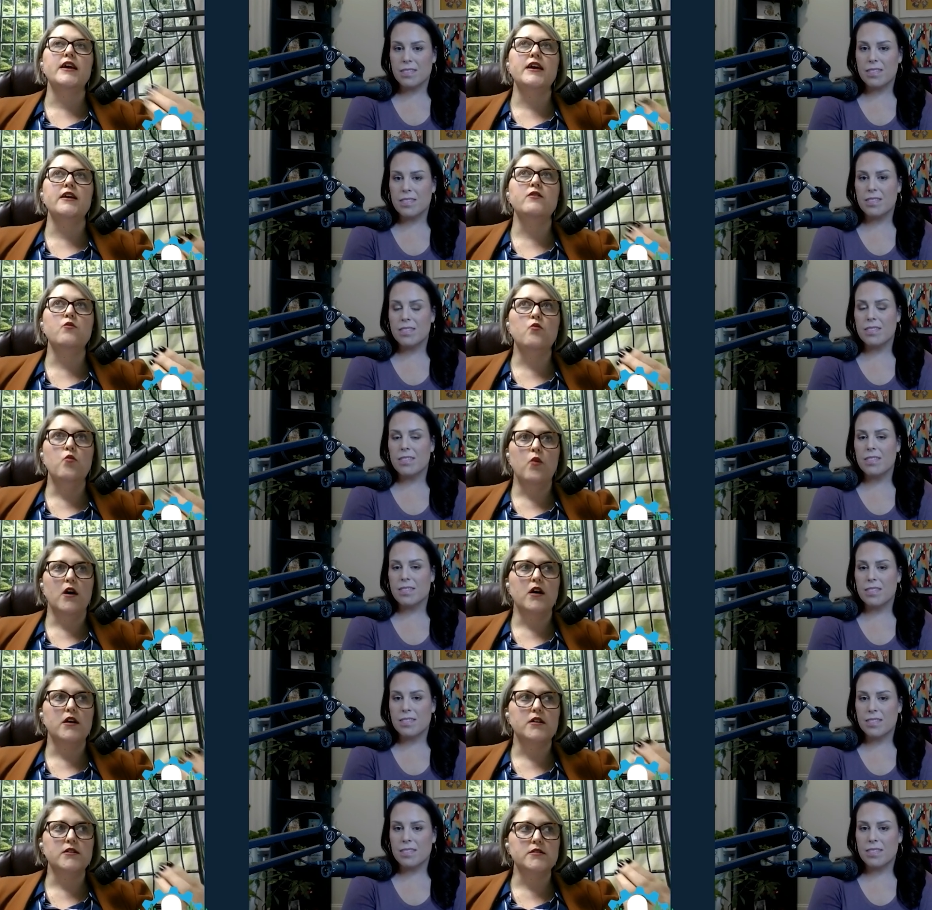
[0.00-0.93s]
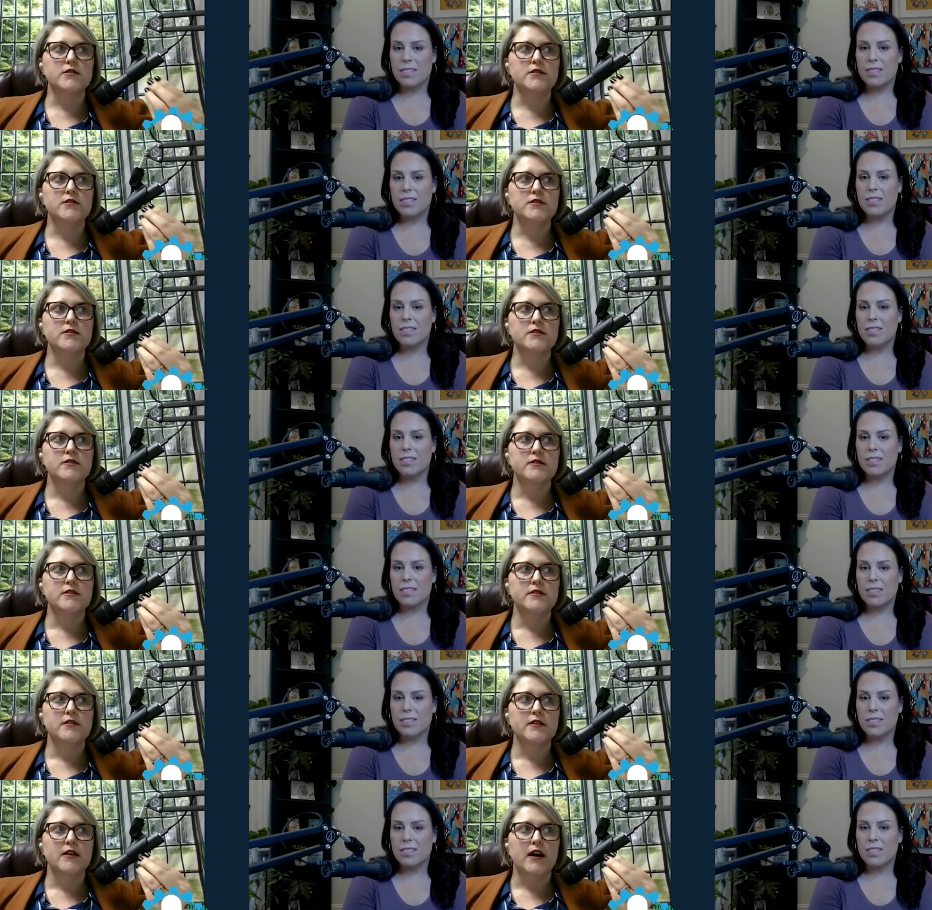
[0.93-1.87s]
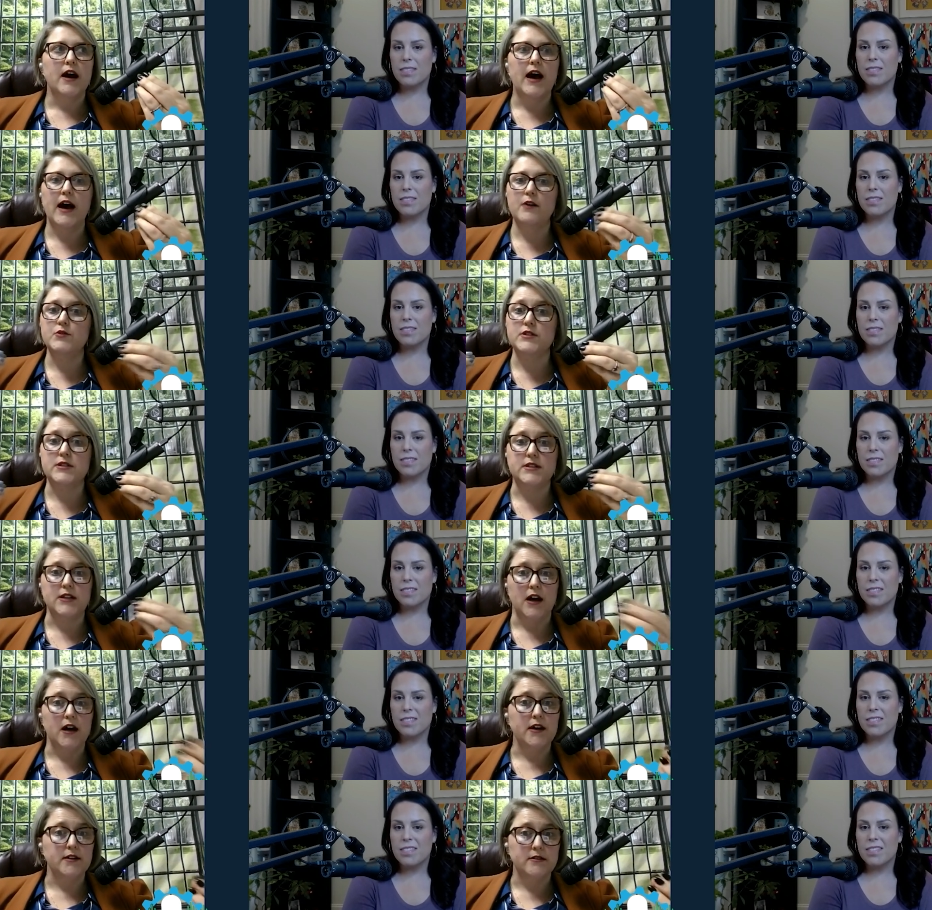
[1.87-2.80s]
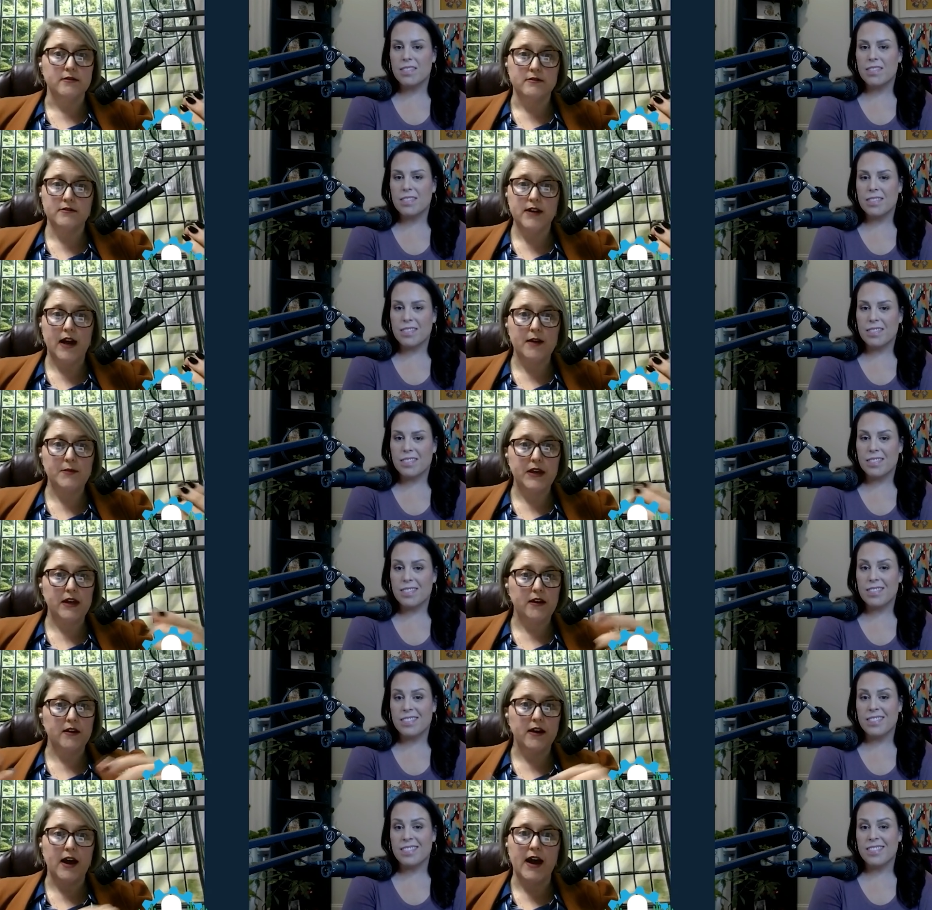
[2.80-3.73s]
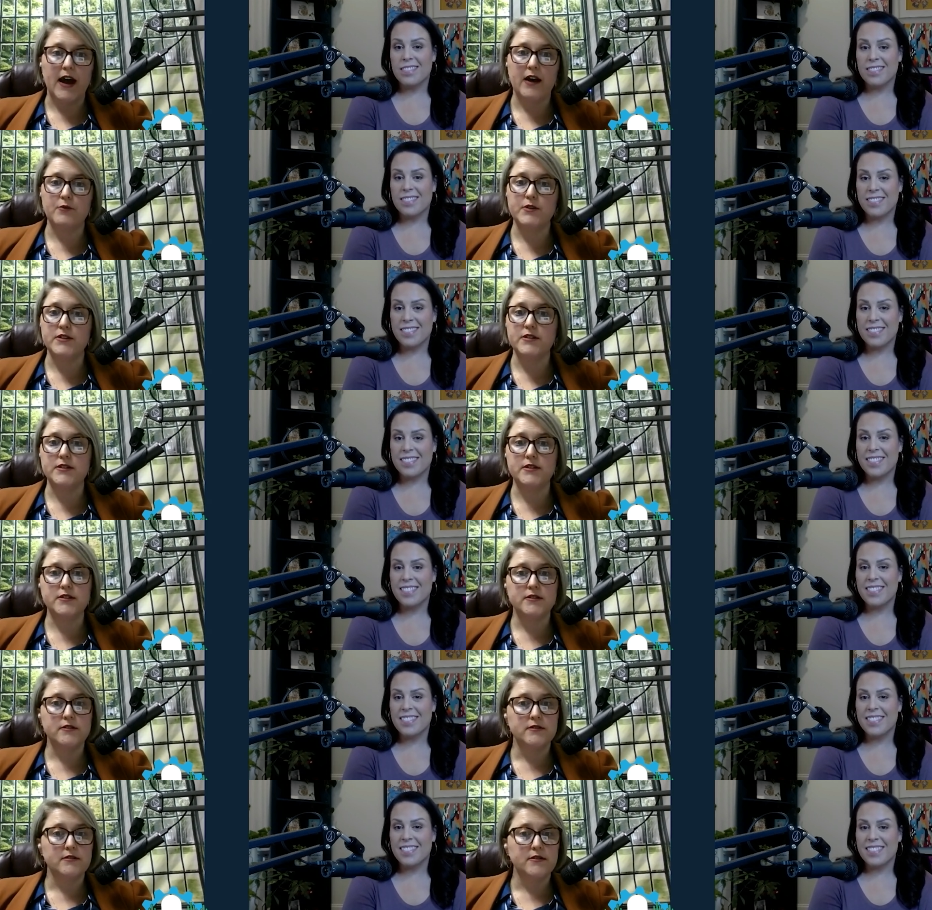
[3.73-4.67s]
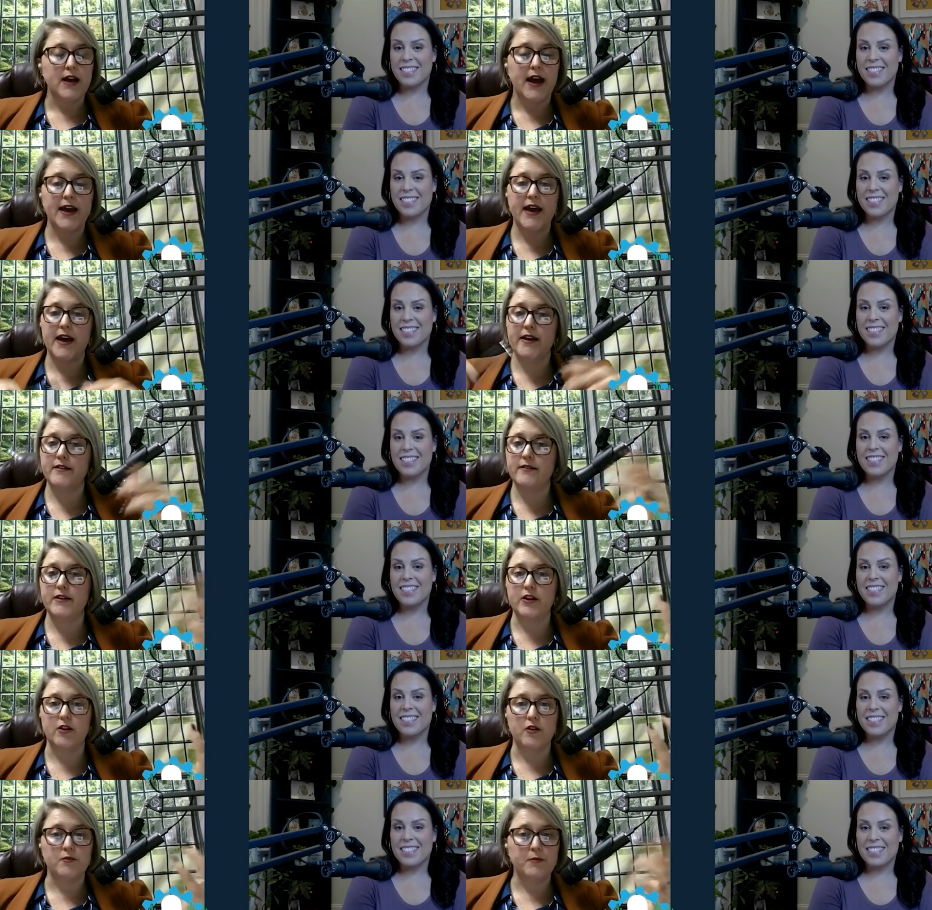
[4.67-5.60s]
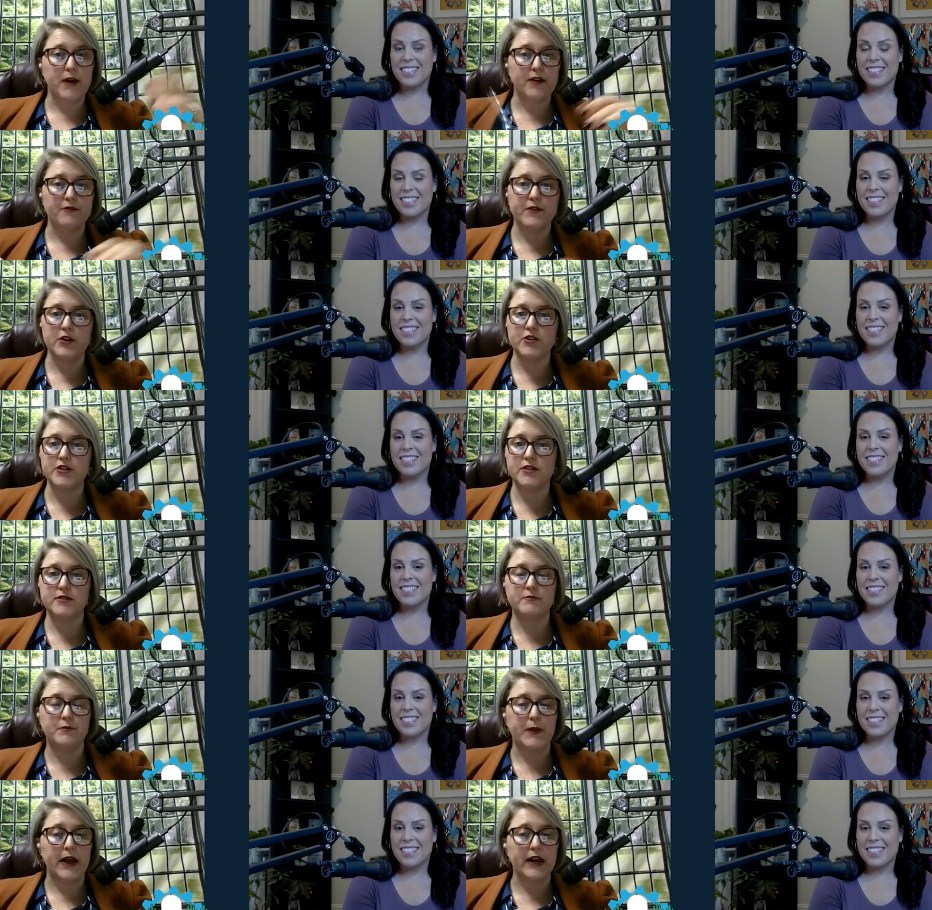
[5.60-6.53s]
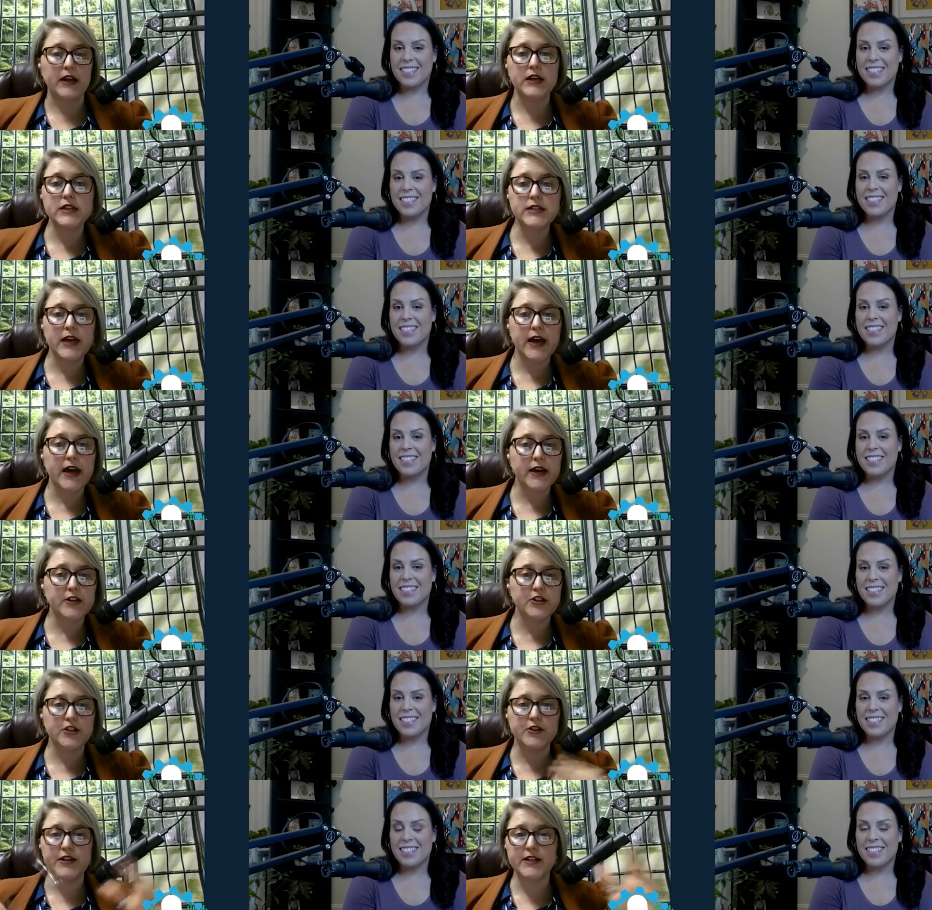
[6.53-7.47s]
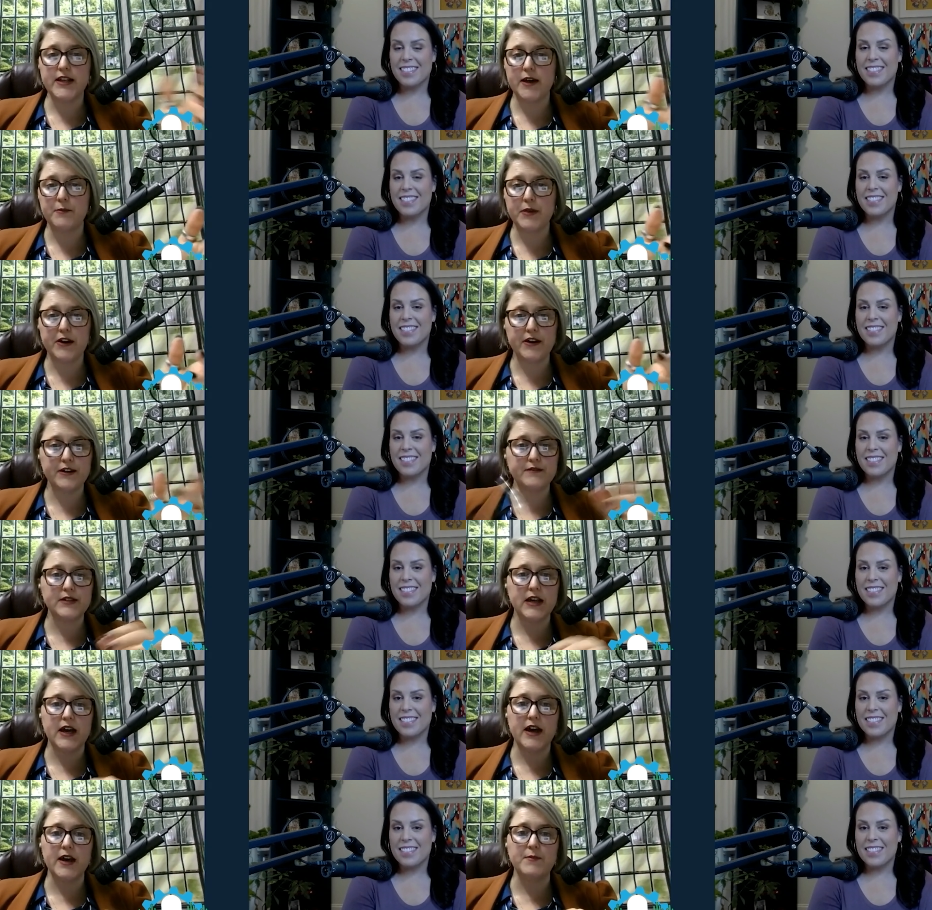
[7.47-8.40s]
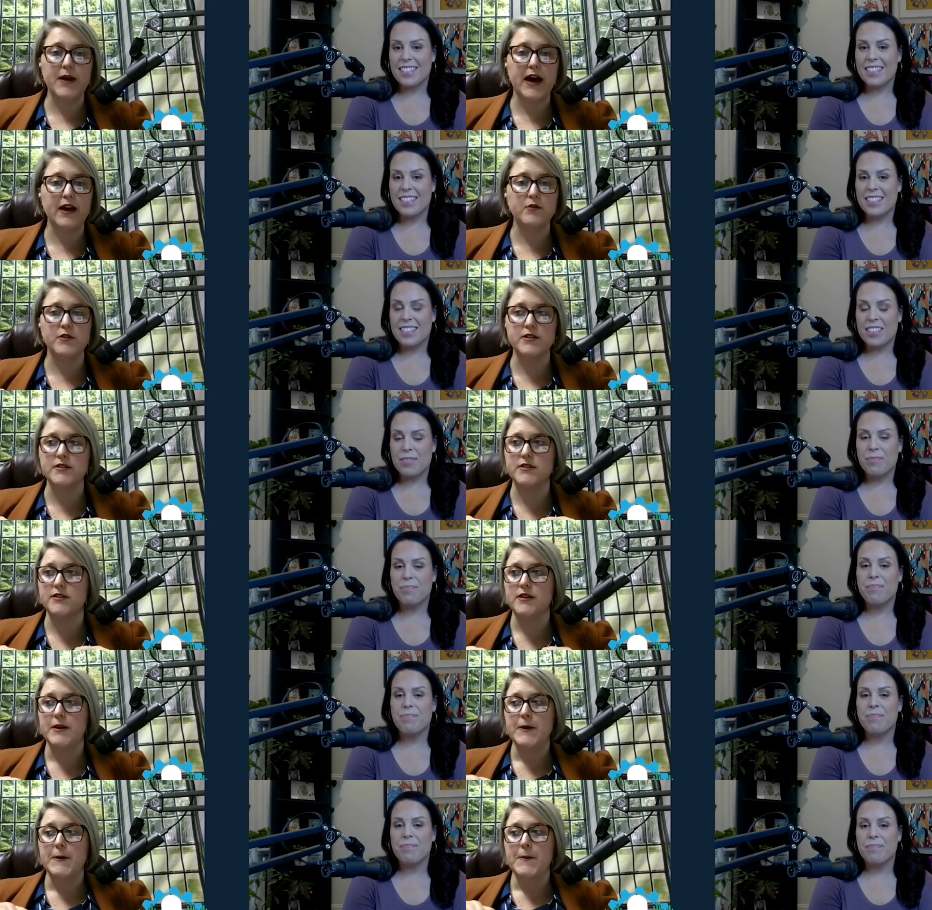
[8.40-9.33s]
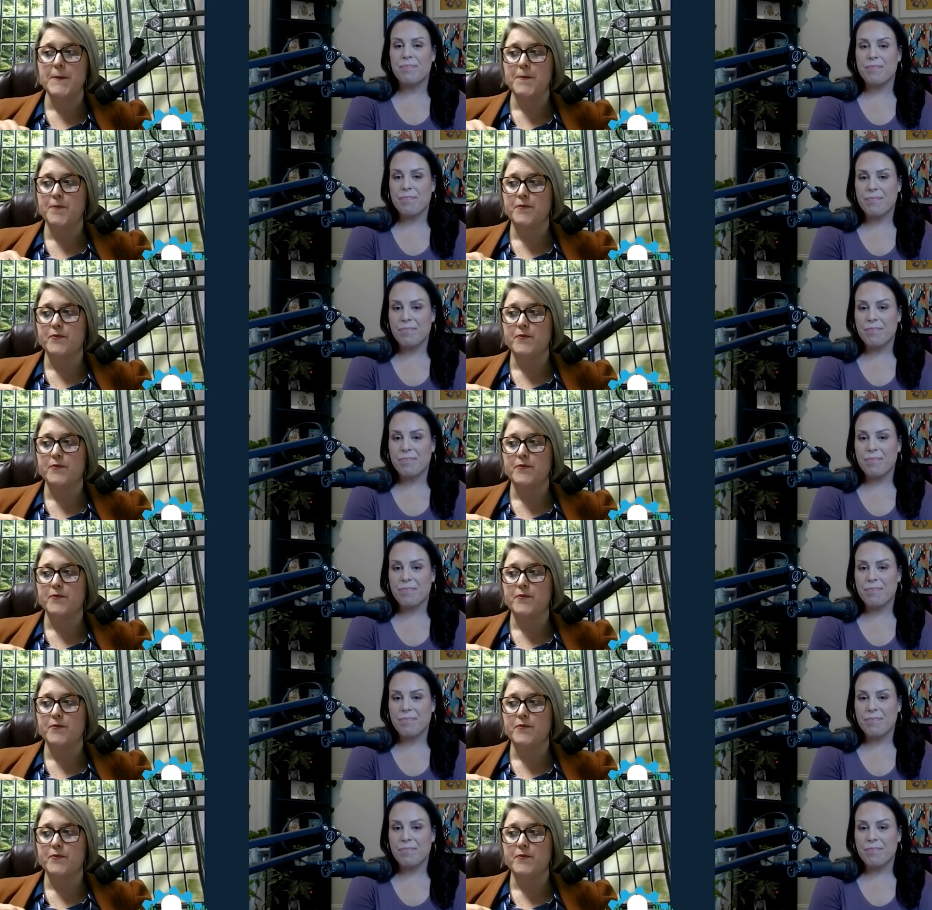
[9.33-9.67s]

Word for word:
Speaker 1: it was i was done I mean, I was, I had, you know, my first panic attack during that period of time. I was, mm.